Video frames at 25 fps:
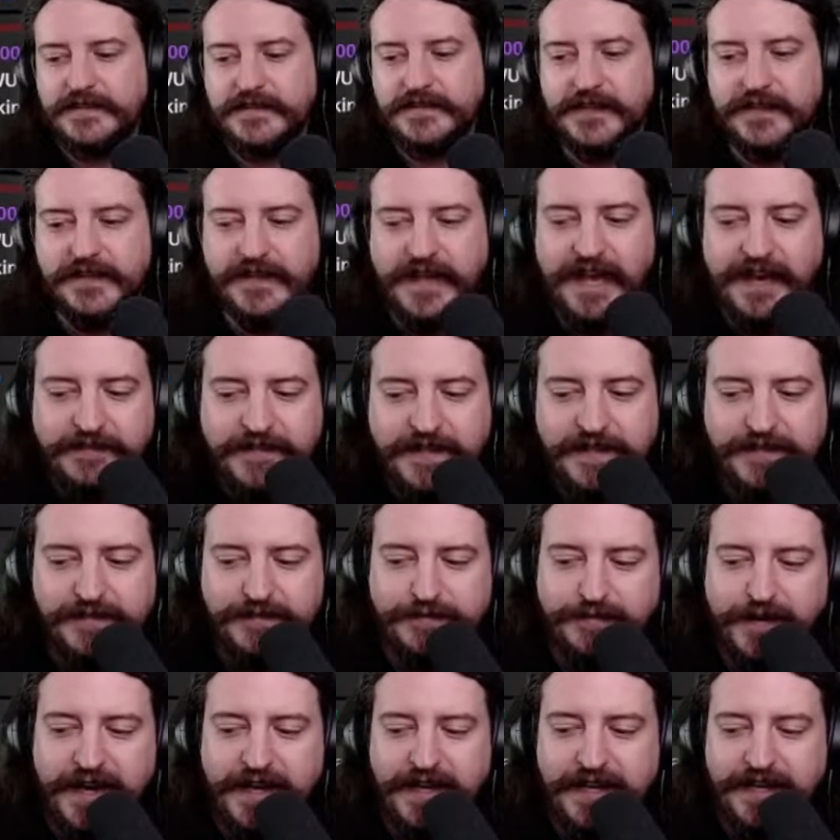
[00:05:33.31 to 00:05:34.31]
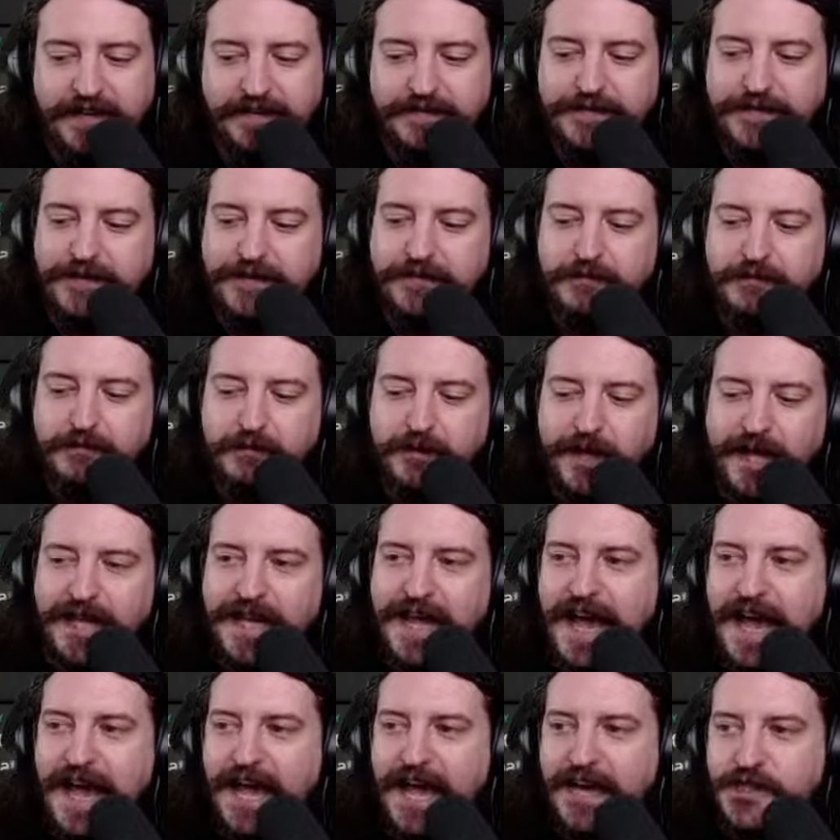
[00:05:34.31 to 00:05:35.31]
The left is fighting for, like,
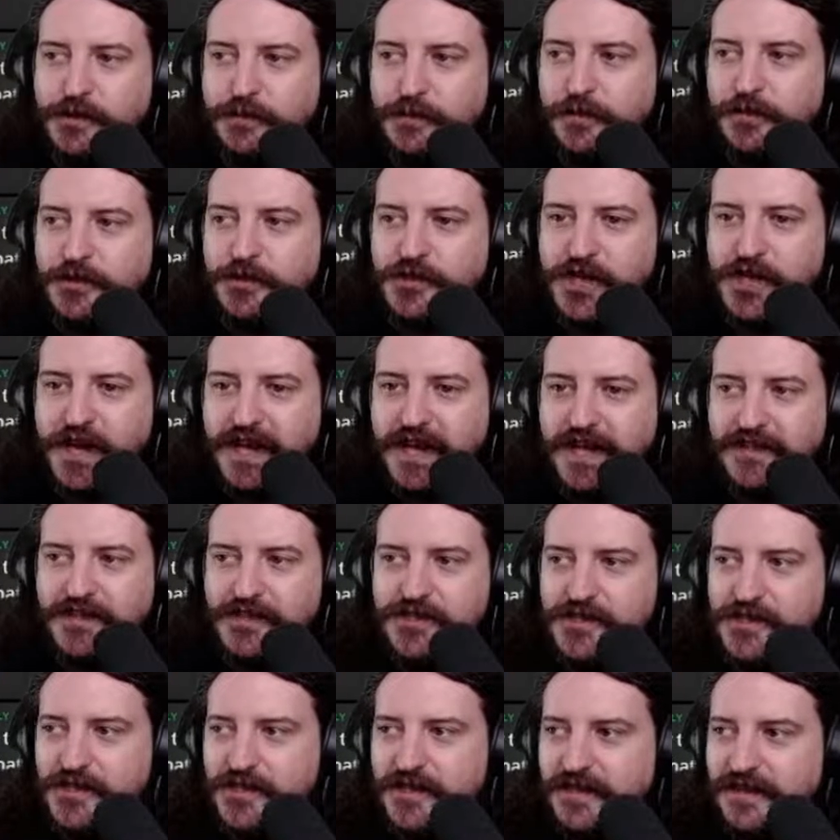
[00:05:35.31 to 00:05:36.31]
actual change.